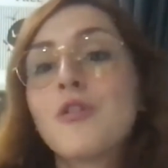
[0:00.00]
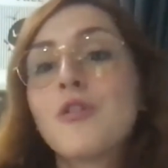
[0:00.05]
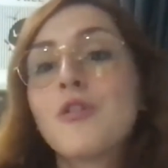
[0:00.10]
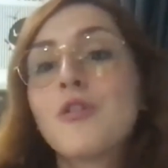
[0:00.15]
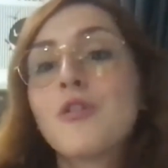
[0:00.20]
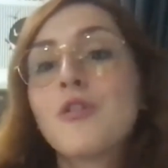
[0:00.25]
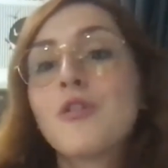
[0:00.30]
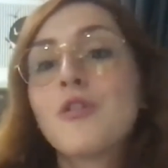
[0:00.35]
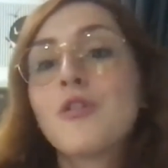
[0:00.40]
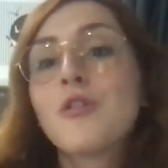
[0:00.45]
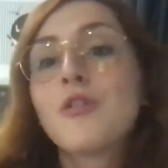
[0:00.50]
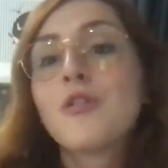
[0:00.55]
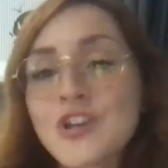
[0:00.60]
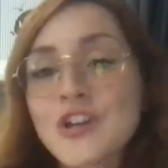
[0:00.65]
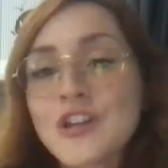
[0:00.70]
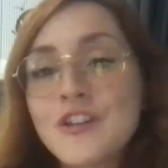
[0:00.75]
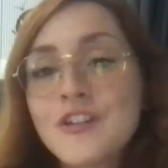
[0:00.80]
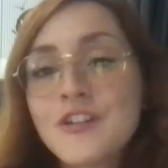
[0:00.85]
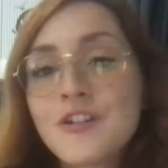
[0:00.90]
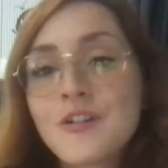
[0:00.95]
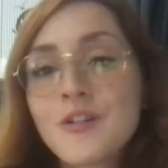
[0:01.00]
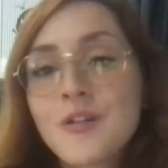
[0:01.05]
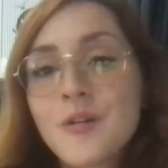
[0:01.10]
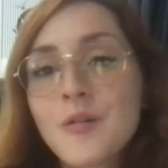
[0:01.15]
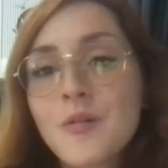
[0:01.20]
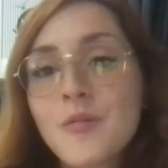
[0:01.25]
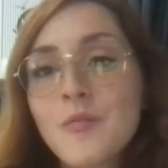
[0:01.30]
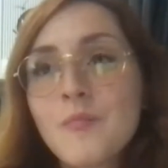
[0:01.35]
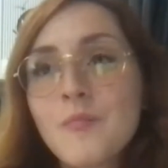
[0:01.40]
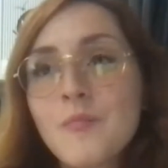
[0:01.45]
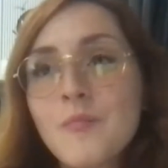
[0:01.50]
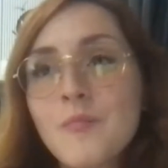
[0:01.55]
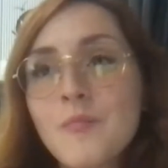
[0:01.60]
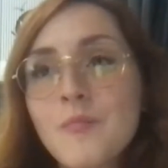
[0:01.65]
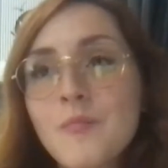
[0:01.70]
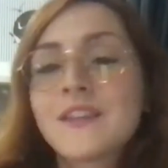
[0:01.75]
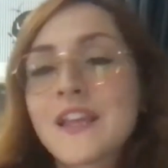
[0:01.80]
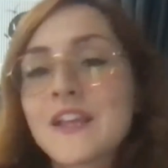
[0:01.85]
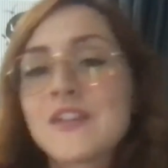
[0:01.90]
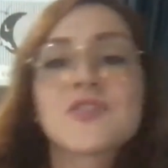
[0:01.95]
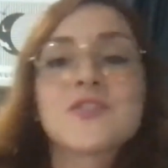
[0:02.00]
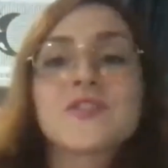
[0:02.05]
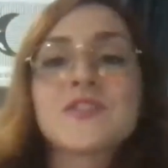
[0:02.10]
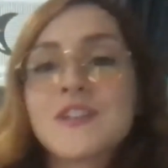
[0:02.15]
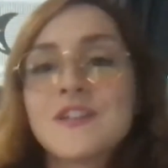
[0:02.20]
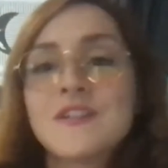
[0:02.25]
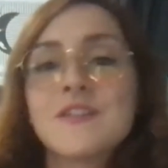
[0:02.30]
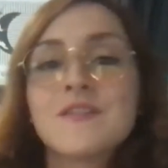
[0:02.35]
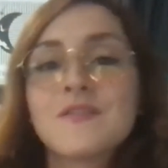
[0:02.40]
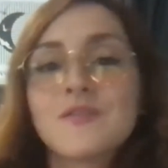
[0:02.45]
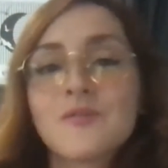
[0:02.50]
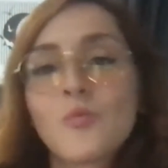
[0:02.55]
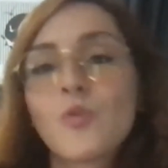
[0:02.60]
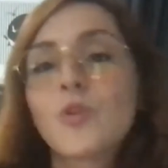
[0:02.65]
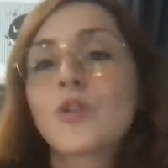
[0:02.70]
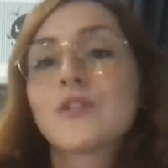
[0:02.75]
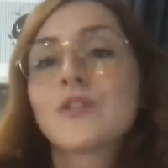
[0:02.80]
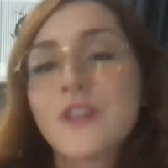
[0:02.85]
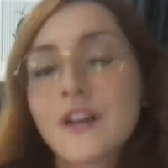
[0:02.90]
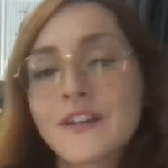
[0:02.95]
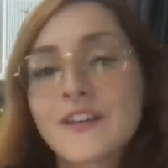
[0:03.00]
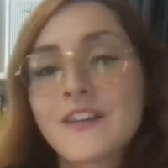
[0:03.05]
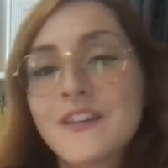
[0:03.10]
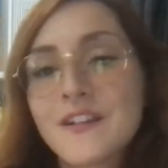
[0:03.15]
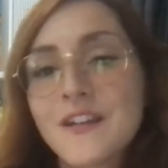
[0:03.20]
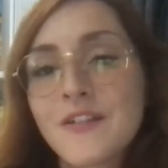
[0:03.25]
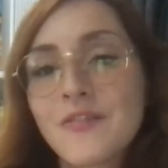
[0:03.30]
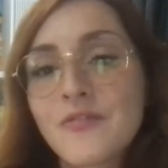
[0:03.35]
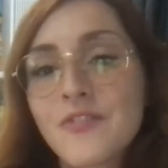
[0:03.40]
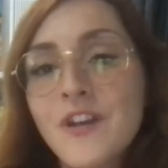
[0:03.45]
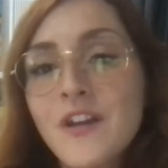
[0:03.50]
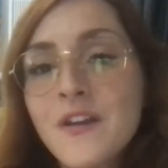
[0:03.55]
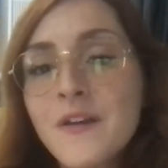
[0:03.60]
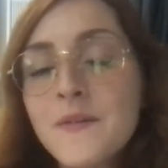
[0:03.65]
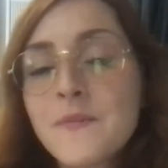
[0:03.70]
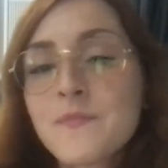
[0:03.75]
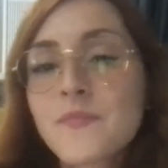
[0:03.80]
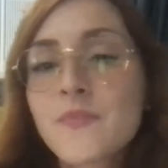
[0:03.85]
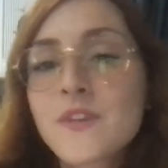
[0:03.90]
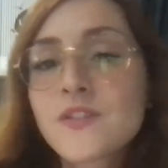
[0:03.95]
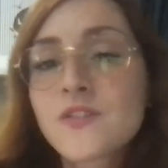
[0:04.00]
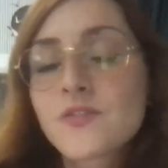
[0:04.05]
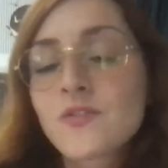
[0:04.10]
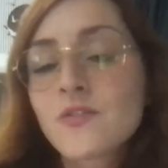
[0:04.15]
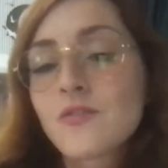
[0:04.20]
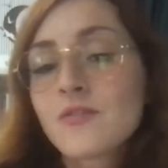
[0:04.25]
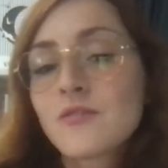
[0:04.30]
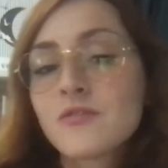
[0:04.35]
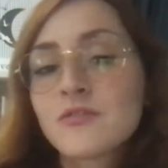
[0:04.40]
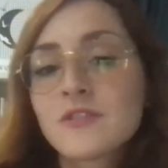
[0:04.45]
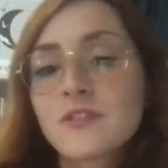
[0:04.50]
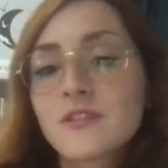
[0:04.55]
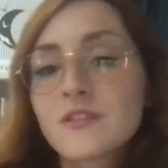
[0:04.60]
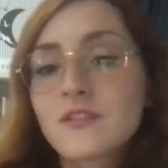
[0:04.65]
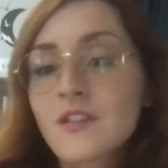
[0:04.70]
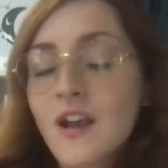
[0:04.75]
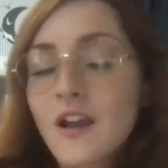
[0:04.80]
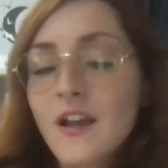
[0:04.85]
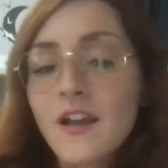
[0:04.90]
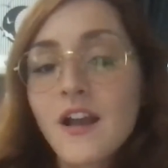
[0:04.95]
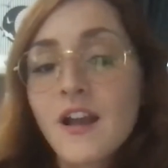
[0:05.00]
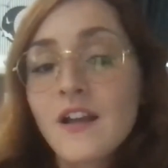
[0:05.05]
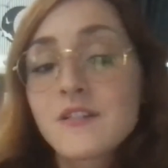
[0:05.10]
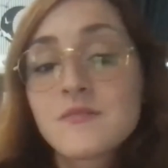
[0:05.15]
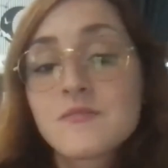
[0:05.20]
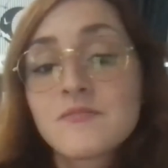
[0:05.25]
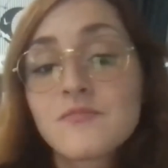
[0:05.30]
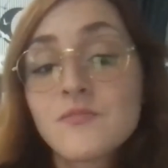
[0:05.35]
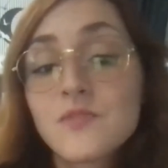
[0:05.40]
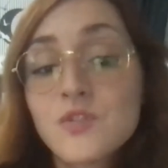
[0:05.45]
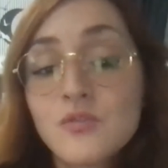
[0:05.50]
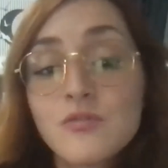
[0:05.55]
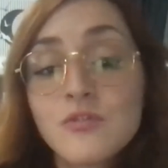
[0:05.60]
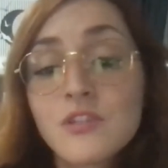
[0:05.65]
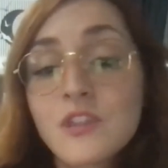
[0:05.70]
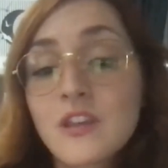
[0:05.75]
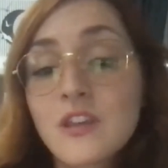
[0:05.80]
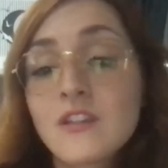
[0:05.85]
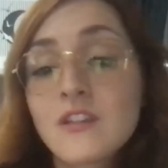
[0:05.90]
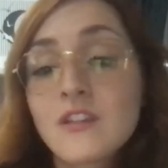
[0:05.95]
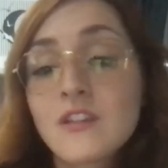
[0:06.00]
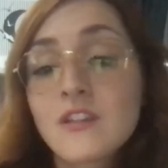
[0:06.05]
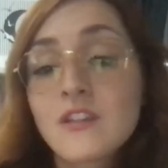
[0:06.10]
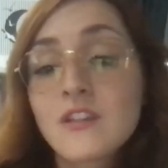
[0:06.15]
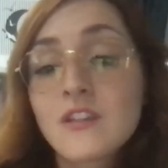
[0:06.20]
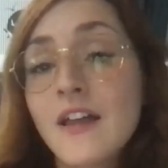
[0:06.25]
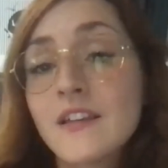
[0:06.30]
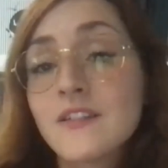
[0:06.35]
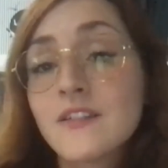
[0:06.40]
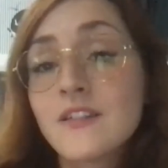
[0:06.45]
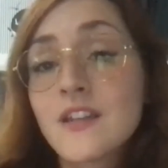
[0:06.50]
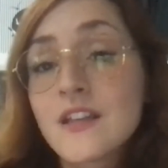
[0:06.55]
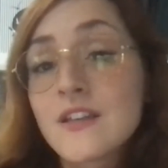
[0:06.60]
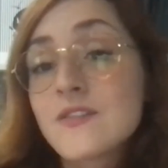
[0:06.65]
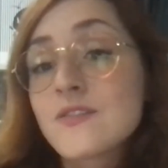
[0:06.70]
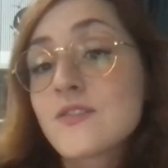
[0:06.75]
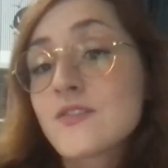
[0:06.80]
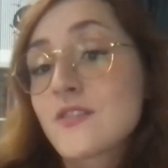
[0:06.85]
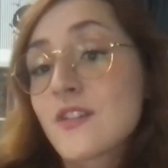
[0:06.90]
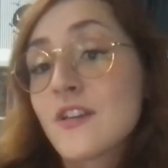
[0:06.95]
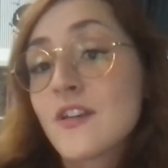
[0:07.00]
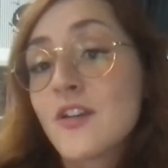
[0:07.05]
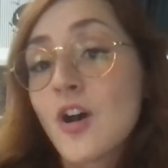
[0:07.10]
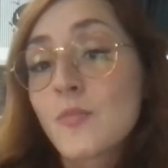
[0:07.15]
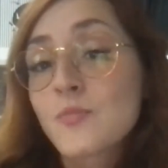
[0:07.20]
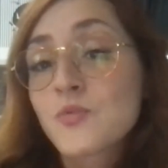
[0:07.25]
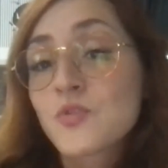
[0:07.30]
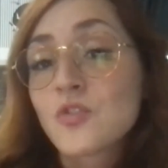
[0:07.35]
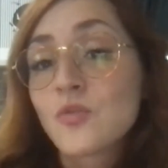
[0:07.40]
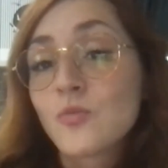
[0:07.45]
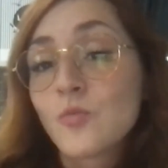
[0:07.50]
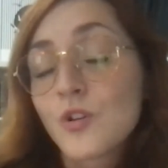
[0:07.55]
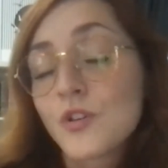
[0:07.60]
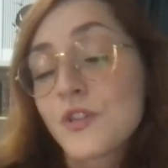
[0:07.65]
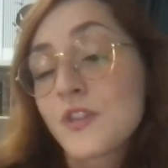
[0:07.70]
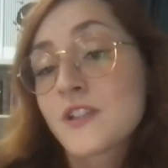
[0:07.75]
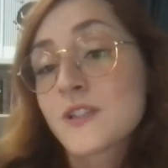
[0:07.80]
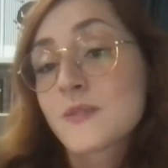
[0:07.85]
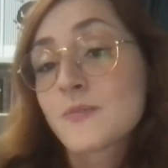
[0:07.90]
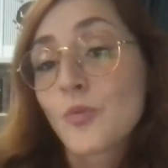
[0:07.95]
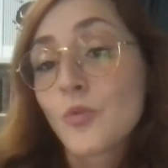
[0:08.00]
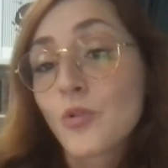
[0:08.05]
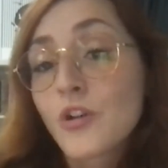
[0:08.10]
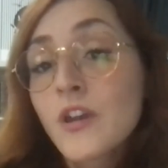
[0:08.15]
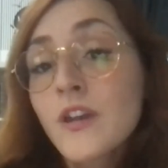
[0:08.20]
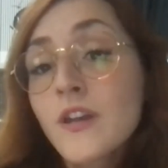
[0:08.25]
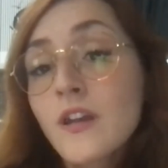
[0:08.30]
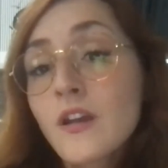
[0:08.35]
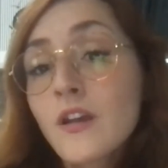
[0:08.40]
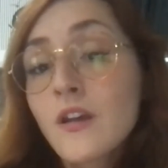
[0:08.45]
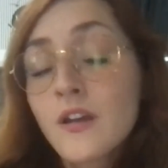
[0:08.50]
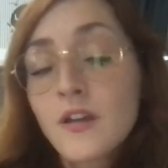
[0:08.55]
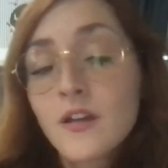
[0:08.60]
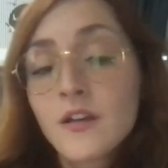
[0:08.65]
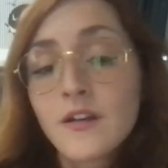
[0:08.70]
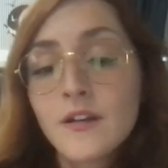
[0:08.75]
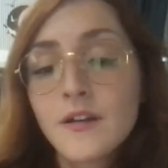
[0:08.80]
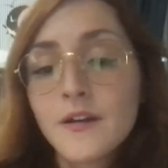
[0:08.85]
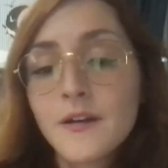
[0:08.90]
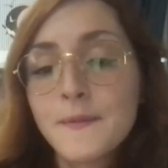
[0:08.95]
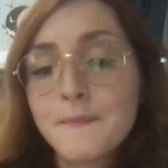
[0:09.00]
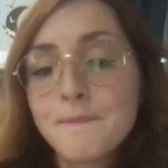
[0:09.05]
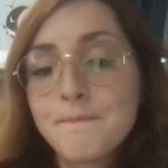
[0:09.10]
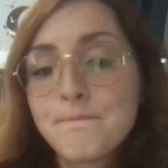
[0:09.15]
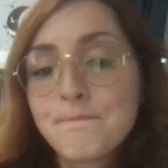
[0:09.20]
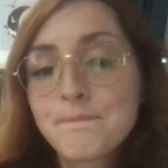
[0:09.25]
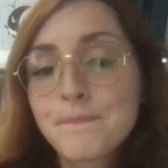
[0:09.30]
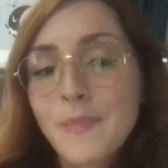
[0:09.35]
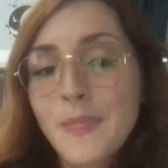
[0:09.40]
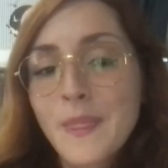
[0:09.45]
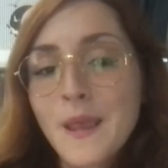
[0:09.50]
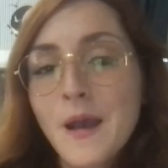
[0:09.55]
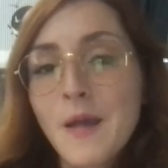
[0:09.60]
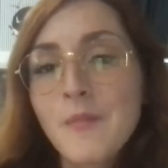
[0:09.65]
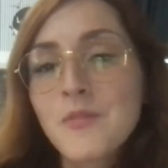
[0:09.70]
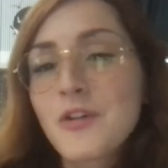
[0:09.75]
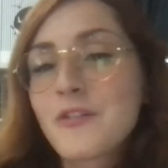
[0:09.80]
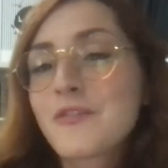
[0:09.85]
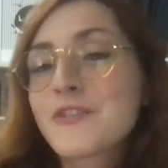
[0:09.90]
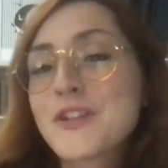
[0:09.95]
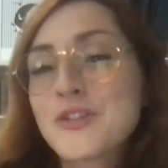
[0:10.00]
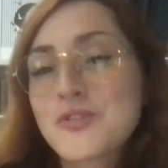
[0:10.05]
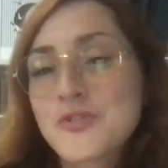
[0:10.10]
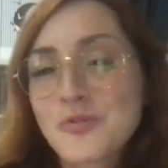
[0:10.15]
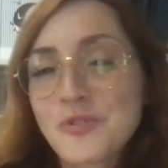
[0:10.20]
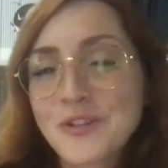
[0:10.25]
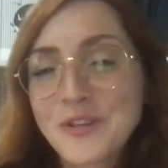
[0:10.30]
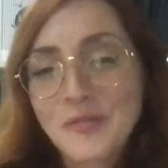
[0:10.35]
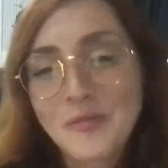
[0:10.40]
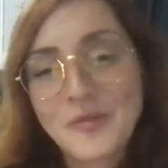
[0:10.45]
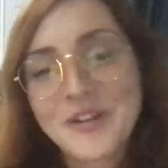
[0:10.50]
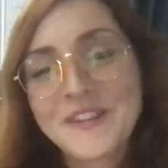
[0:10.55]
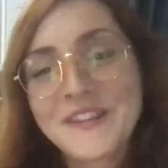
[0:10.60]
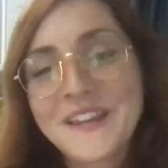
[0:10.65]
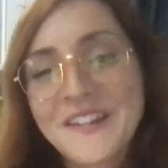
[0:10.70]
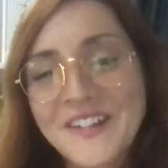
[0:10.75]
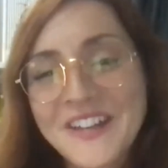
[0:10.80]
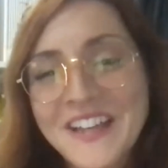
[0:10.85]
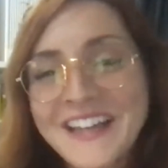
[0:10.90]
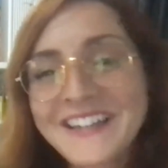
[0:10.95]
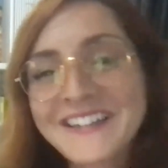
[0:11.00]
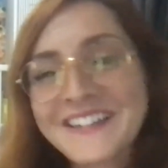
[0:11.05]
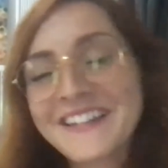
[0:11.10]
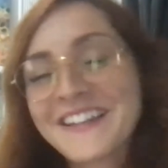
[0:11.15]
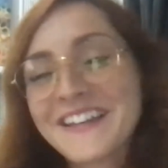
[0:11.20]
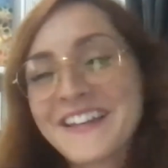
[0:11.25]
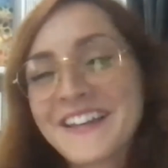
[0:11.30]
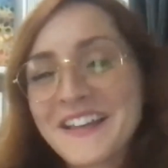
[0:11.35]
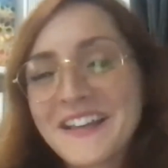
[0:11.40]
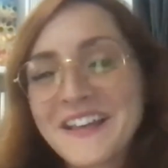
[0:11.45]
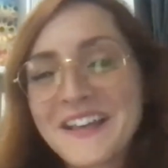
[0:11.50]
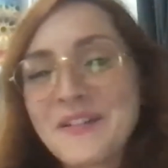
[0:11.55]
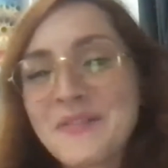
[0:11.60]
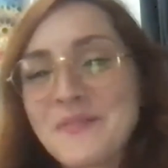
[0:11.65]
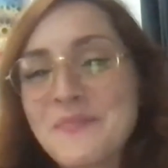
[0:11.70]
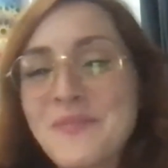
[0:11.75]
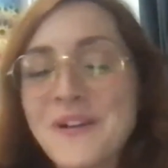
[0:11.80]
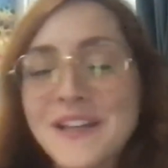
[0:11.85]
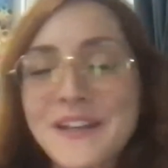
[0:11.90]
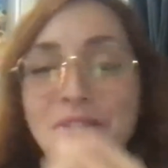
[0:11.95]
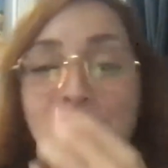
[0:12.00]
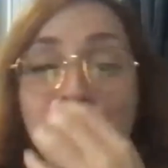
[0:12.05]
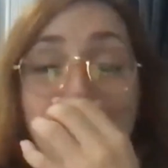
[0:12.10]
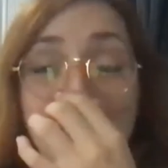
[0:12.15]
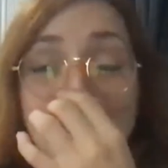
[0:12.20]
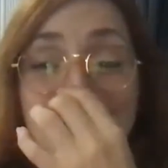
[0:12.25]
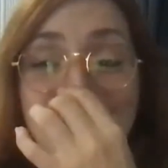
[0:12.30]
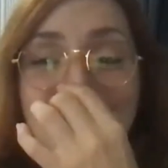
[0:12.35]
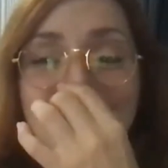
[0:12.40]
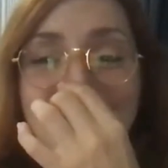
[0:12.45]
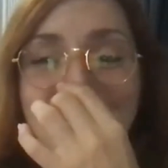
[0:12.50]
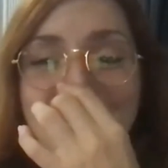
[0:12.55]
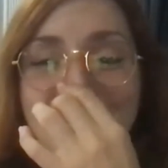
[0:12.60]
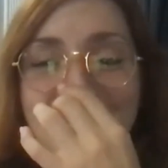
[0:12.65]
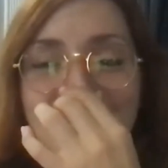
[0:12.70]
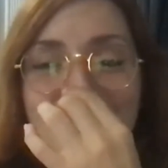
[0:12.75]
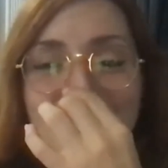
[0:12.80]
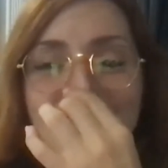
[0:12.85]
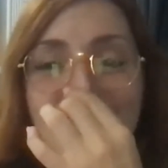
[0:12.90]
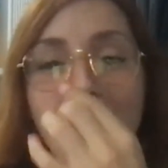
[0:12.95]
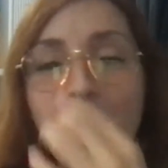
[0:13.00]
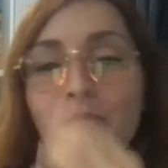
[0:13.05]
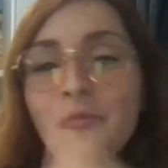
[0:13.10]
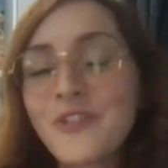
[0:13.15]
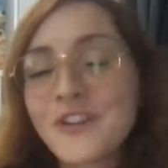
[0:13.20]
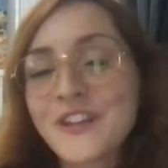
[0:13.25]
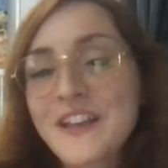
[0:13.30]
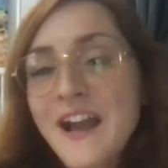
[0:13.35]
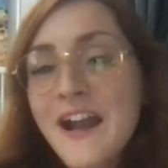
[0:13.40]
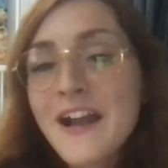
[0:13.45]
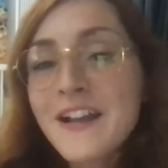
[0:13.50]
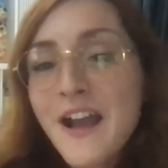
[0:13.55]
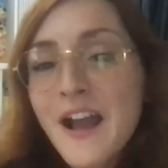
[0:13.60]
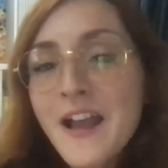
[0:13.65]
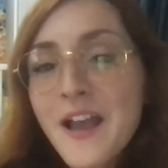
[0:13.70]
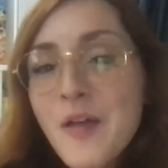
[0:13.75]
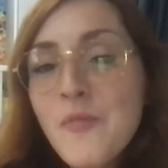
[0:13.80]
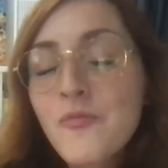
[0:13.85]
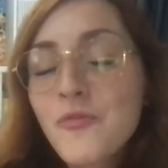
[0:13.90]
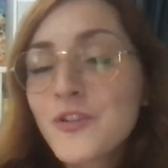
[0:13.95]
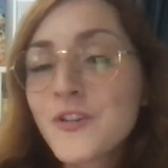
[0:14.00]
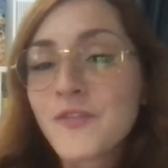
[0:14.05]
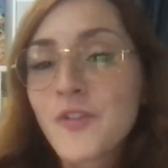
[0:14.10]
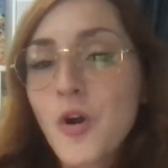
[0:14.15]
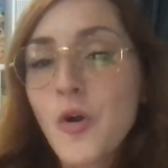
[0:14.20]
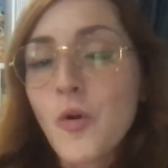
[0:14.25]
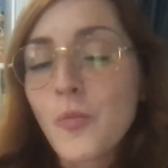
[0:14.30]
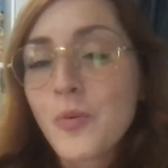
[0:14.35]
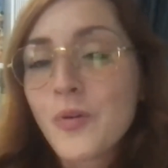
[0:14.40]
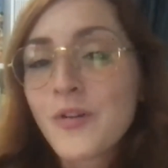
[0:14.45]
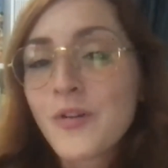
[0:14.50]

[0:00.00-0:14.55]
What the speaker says: passion, but they just weren't lucky enough. So I do think that that is an option worth exploring. I'm not really sure that we're there yet, but unfortunately, but hopefully, I am full of hope,